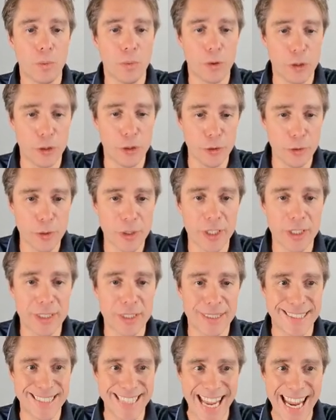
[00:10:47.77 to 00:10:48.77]
you
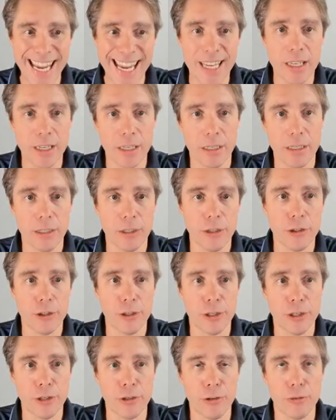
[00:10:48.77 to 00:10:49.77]
can take
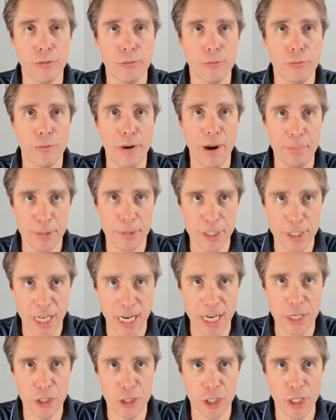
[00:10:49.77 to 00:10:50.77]
your
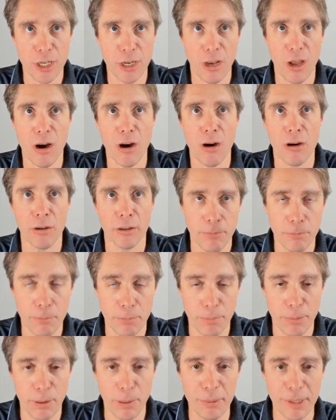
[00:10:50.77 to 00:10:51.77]
reputation log, the
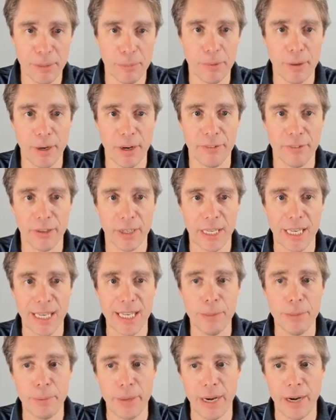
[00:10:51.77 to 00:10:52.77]
public-private
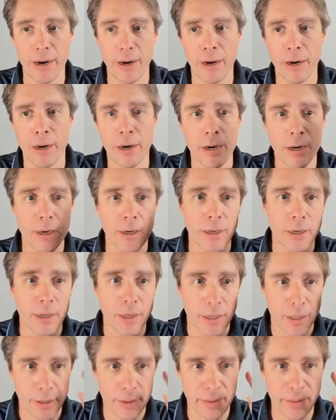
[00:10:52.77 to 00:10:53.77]
key pair
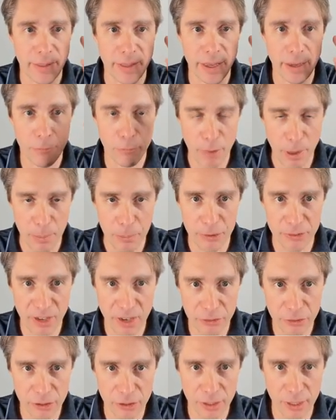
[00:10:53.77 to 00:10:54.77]
that
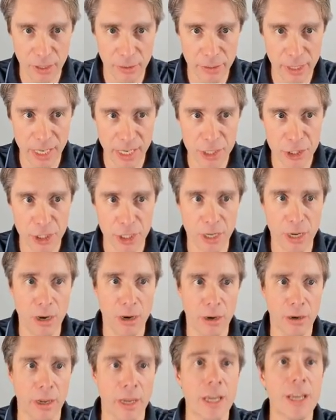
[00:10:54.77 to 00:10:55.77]
represents your location
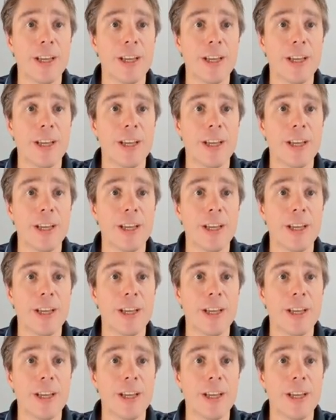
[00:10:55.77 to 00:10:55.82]
log.